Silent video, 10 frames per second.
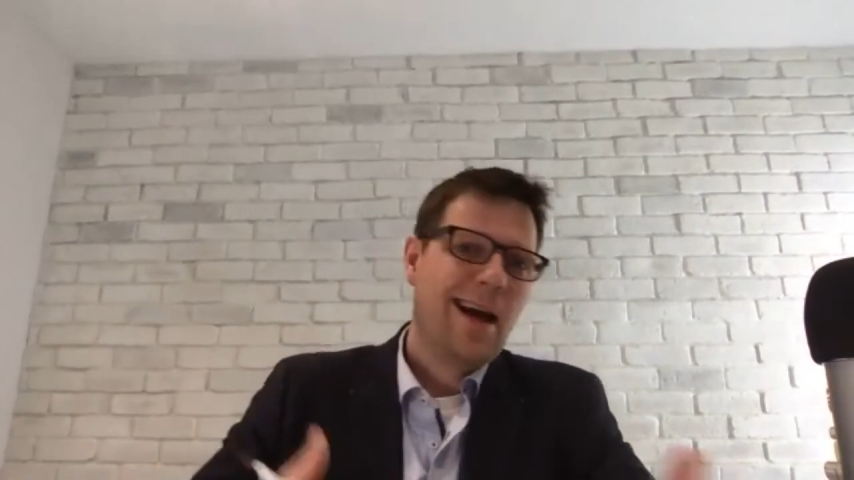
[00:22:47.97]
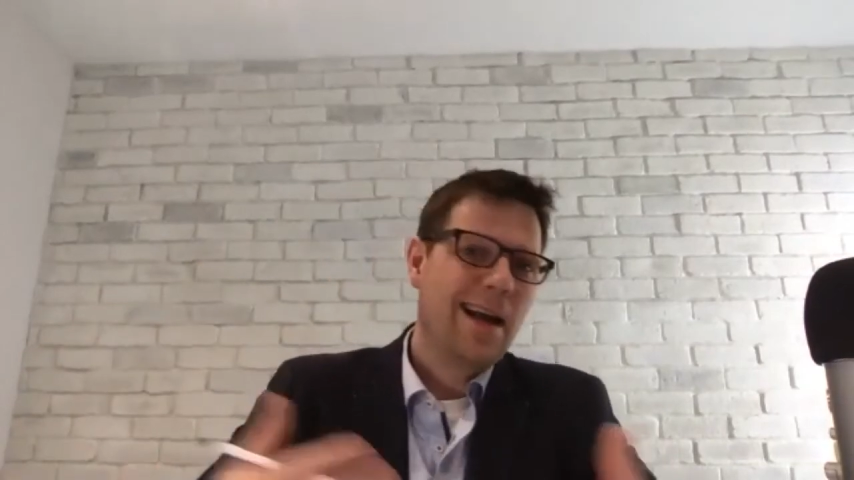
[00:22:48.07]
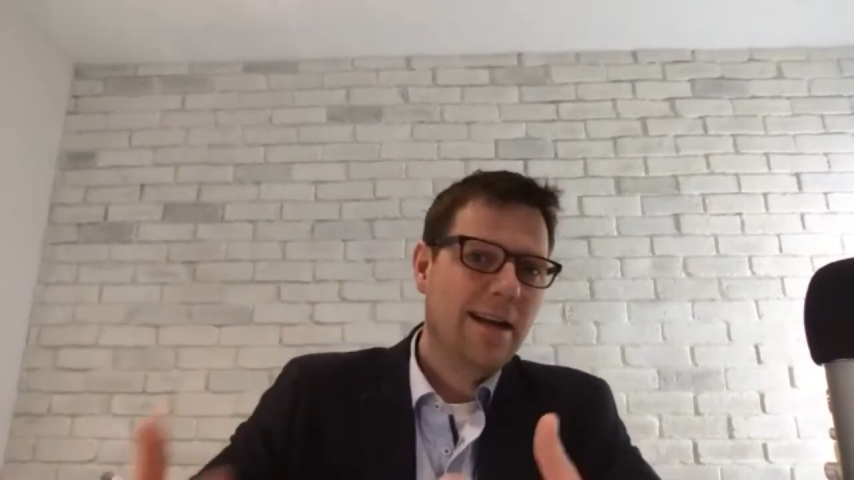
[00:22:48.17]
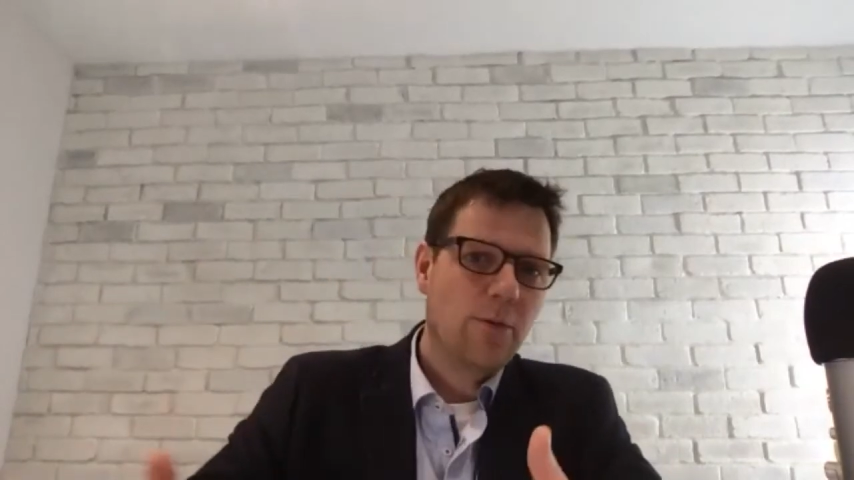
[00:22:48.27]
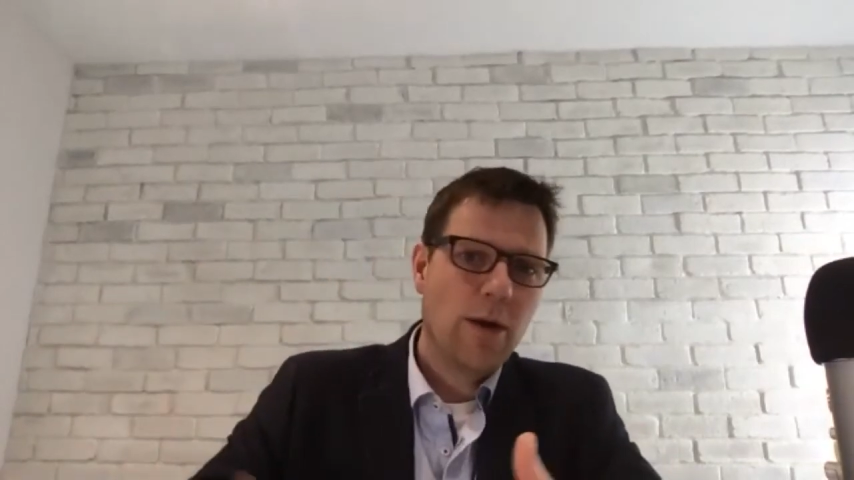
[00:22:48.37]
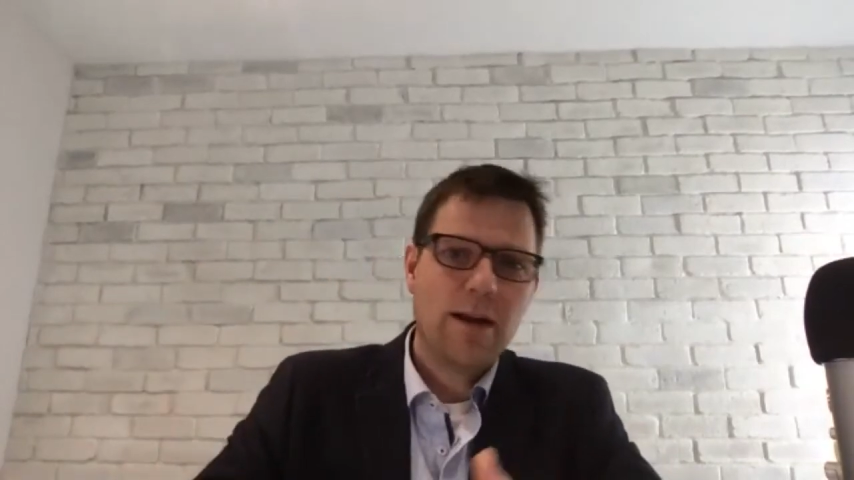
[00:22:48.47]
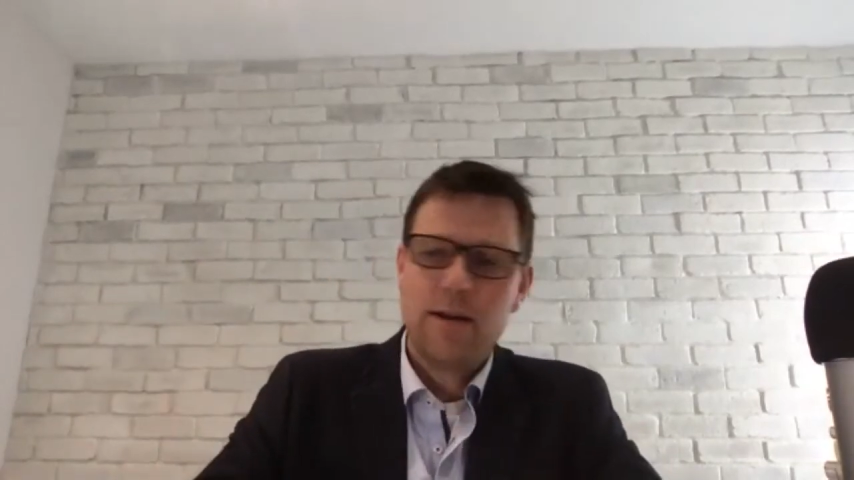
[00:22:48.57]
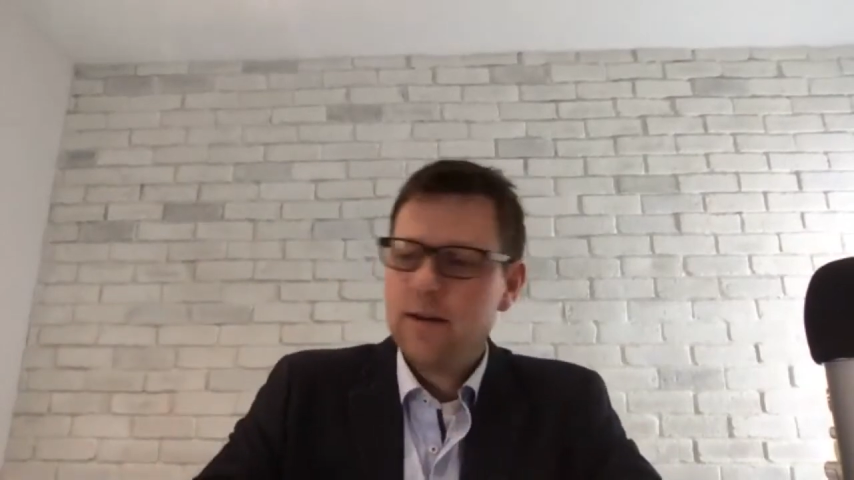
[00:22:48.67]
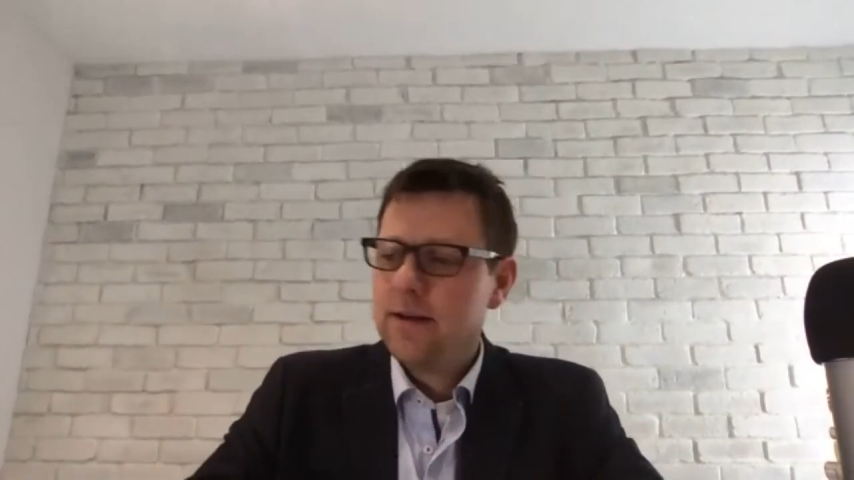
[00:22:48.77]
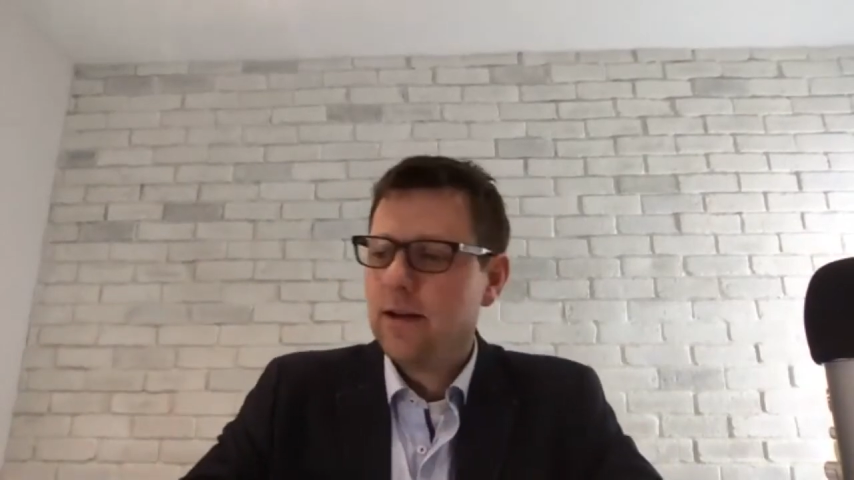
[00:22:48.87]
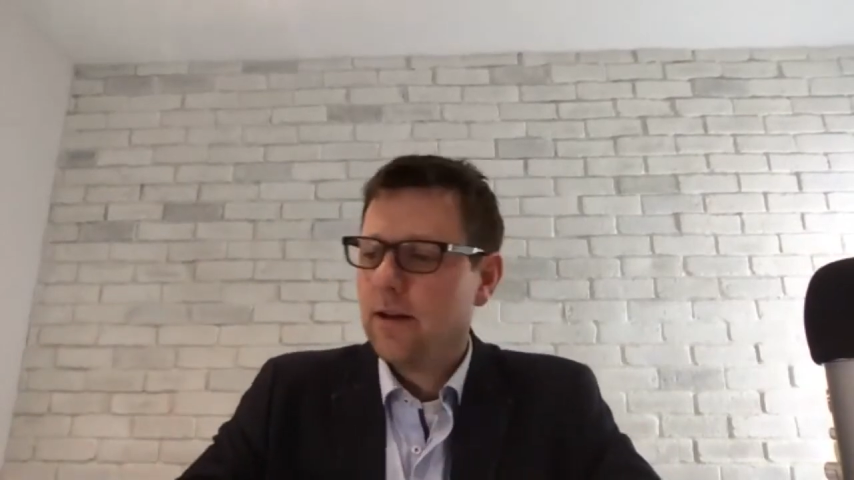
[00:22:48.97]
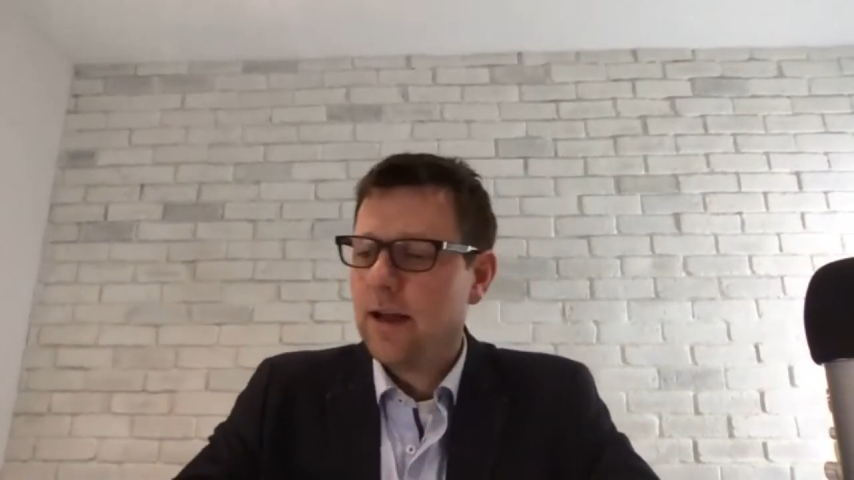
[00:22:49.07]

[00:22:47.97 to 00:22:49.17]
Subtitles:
I need a way to deal.